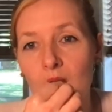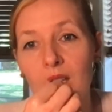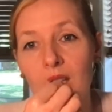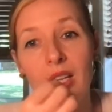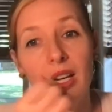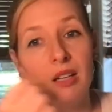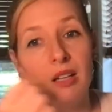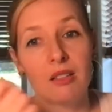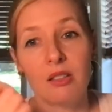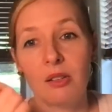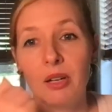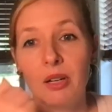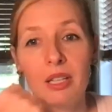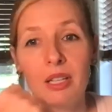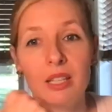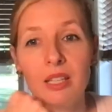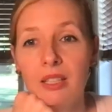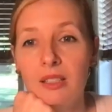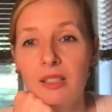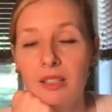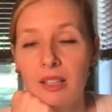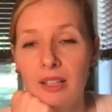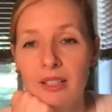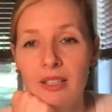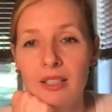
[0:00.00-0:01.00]
Yeah, no, I
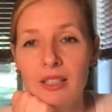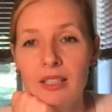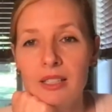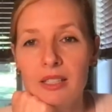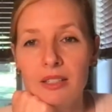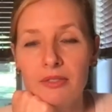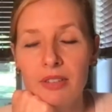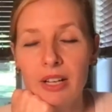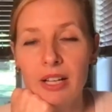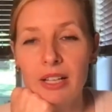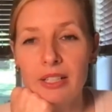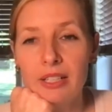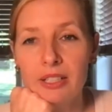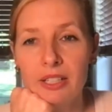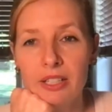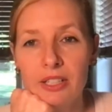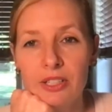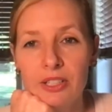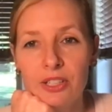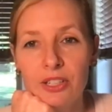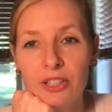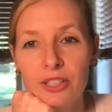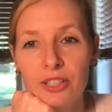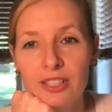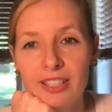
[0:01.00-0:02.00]
think I think it's a valid
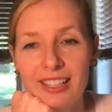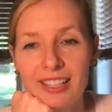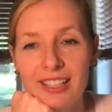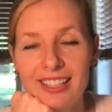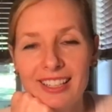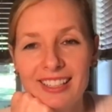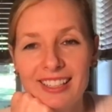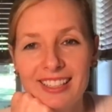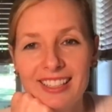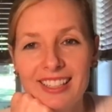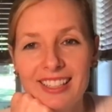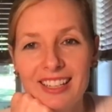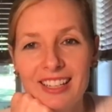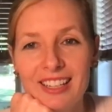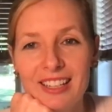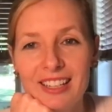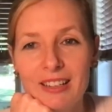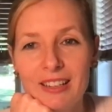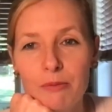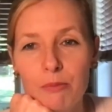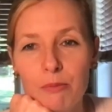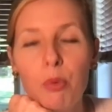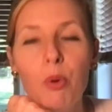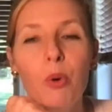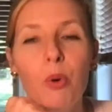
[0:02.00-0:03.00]
concern. I think it
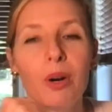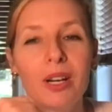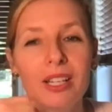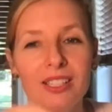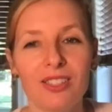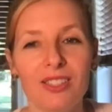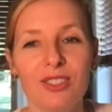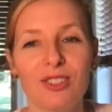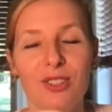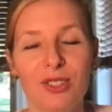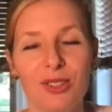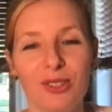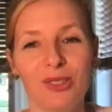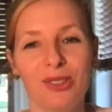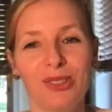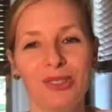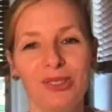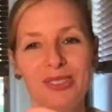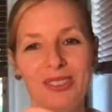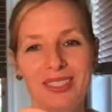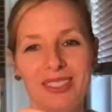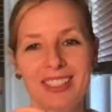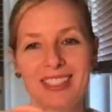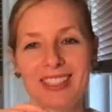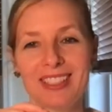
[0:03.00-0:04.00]
points
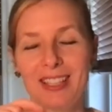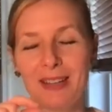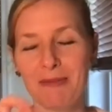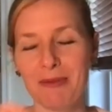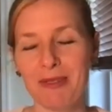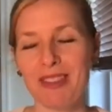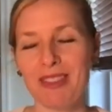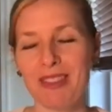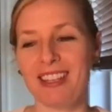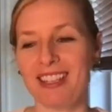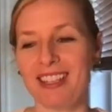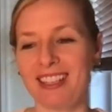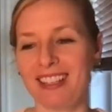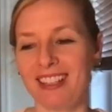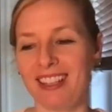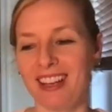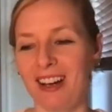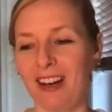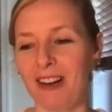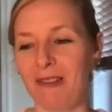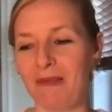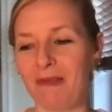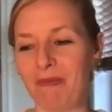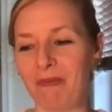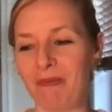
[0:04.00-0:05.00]
to some of the
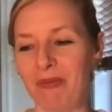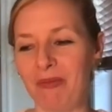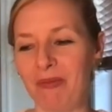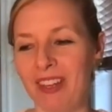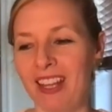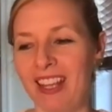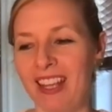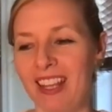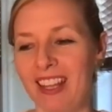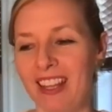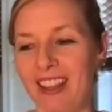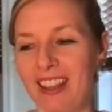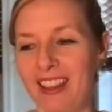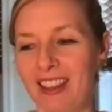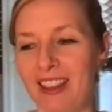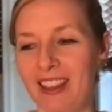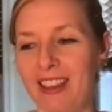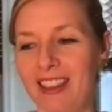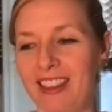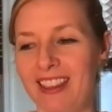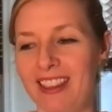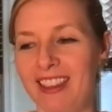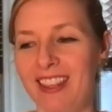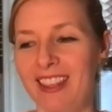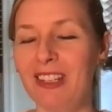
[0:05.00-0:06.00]
um,
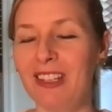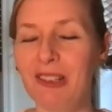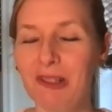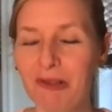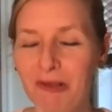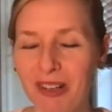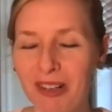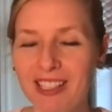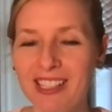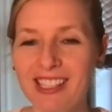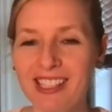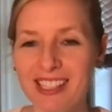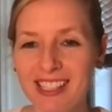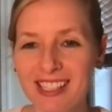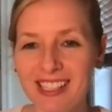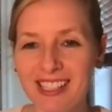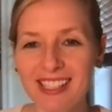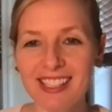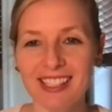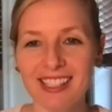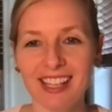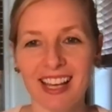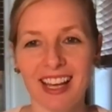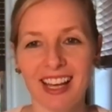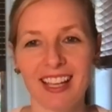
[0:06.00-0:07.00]
the
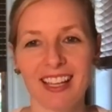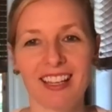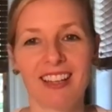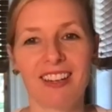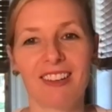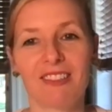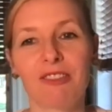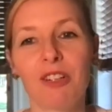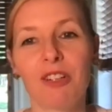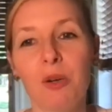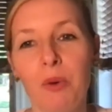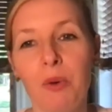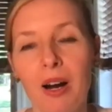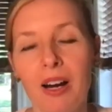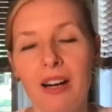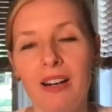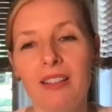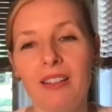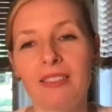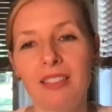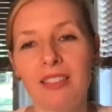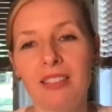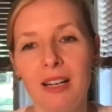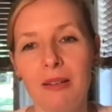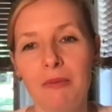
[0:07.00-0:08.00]
nuances that require
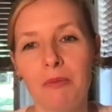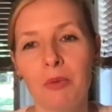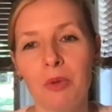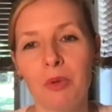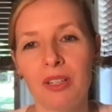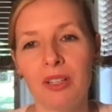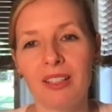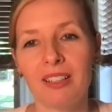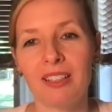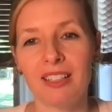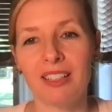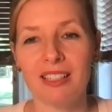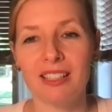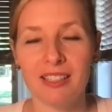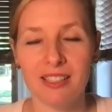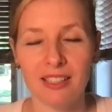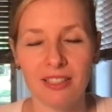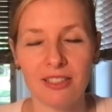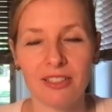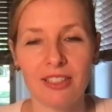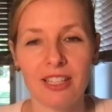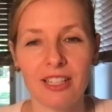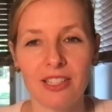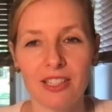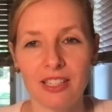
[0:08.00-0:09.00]
a lot more
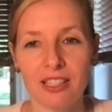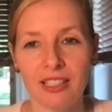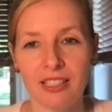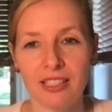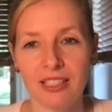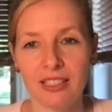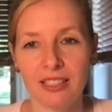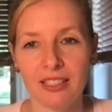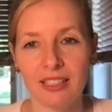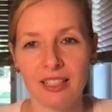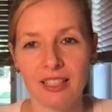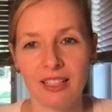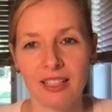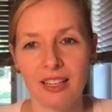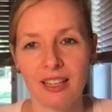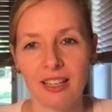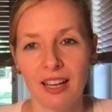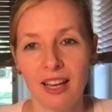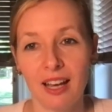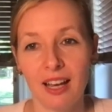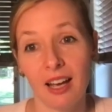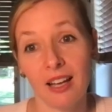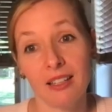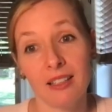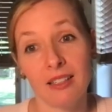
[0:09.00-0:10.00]
consideration and
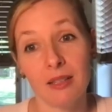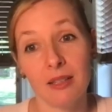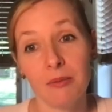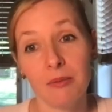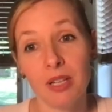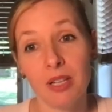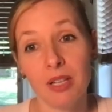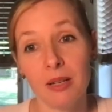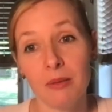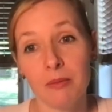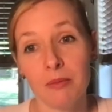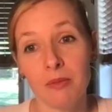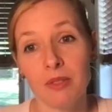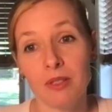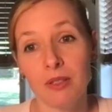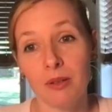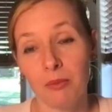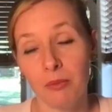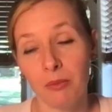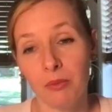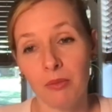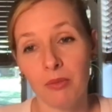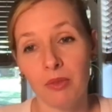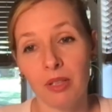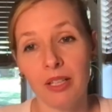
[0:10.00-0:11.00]
and sometimes
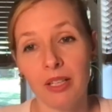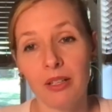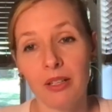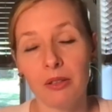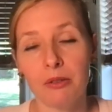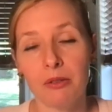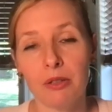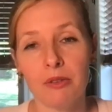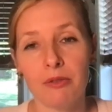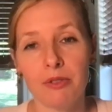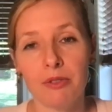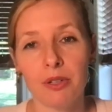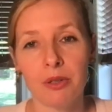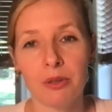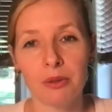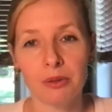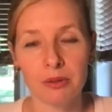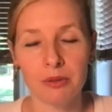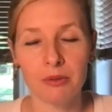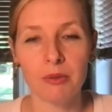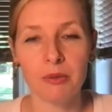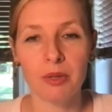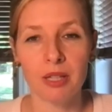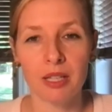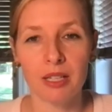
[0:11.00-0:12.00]
some legal review
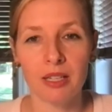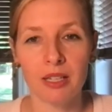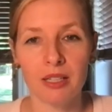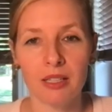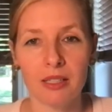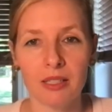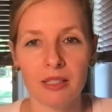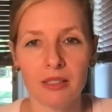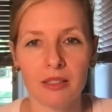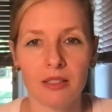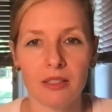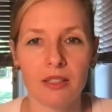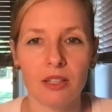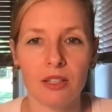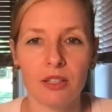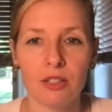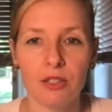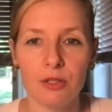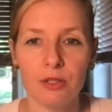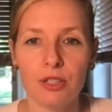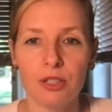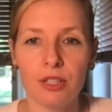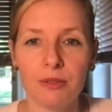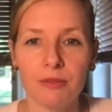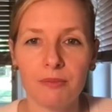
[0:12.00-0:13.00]
within an
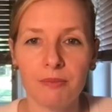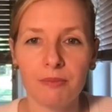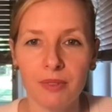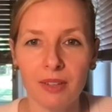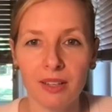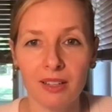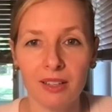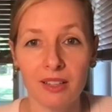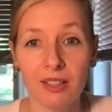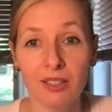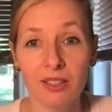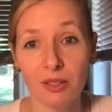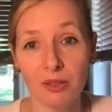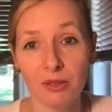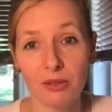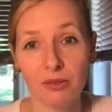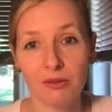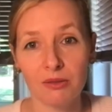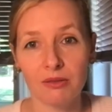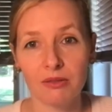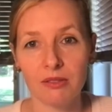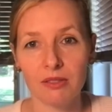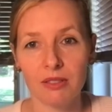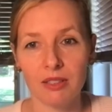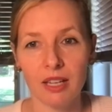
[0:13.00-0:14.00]
institution.
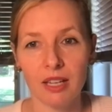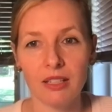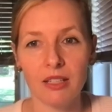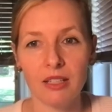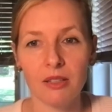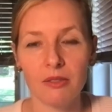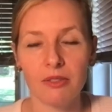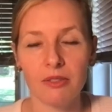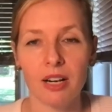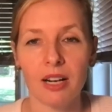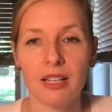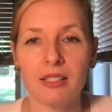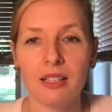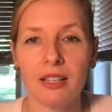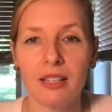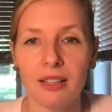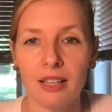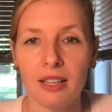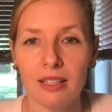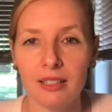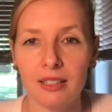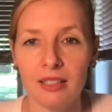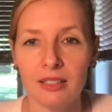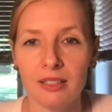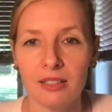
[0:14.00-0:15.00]
So thank you for asking
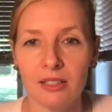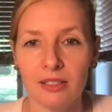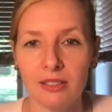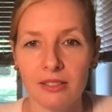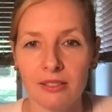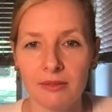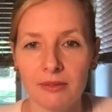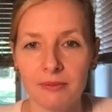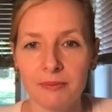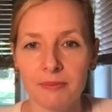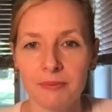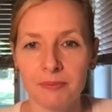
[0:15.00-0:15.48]
that, Danielle.